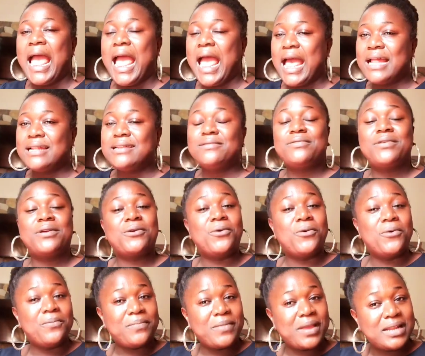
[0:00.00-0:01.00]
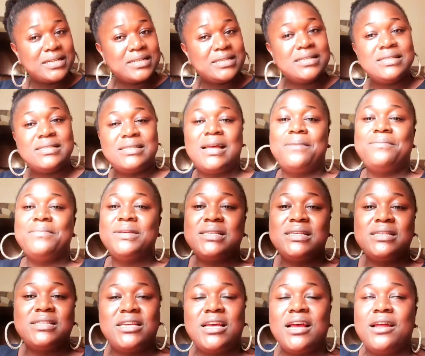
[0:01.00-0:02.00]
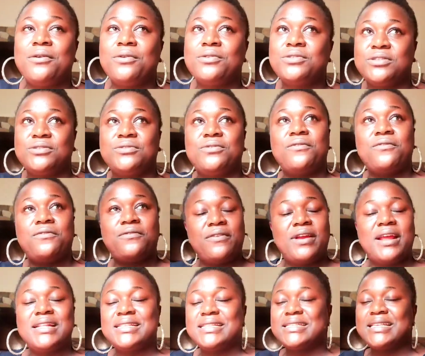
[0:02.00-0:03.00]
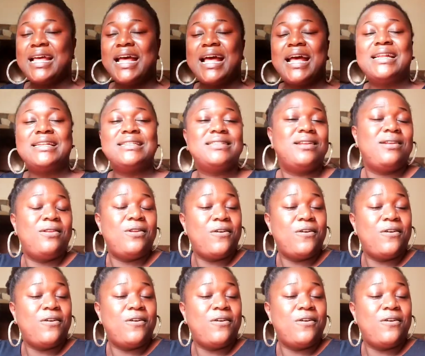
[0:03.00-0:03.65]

and recommend this amazing channel to your friends and